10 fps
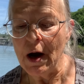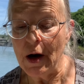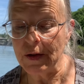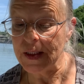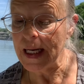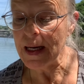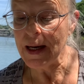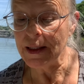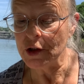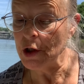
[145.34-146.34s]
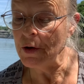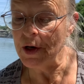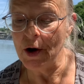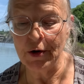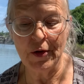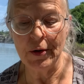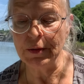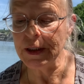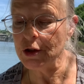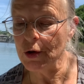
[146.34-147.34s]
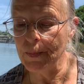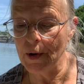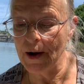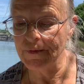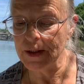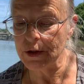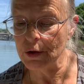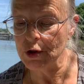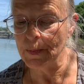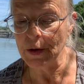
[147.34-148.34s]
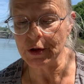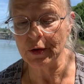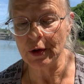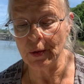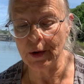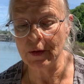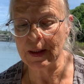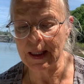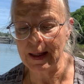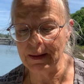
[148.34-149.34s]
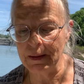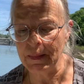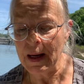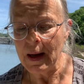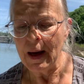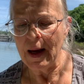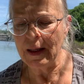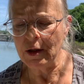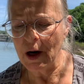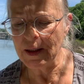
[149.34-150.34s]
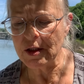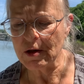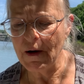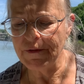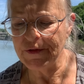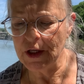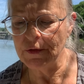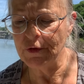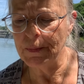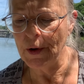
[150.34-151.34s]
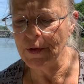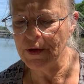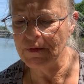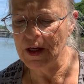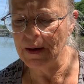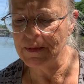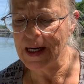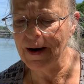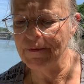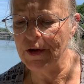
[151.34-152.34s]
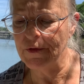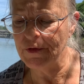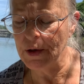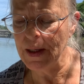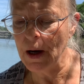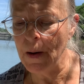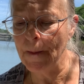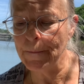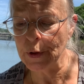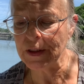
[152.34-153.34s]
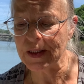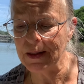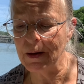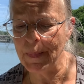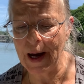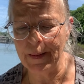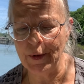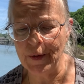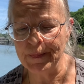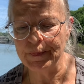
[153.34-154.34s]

Hosea and Jonah are the only two prophets who spoke to the northern kingdom, and God saw fit for both of them to have their very own books in the Bible.